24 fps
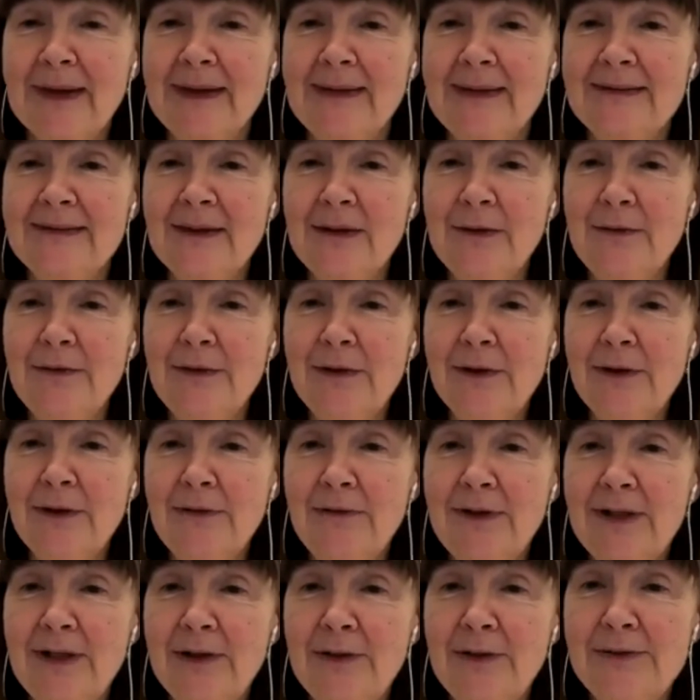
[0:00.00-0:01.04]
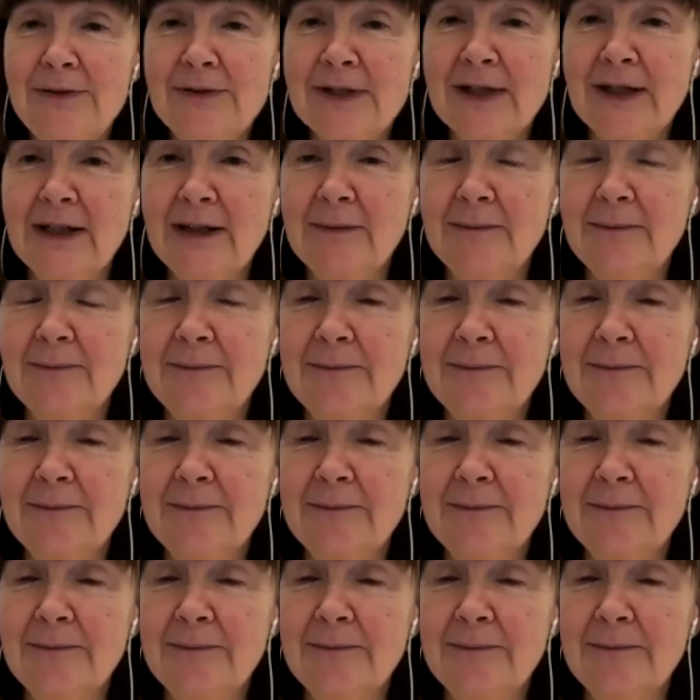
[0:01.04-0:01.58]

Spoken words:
So if you can reuse it.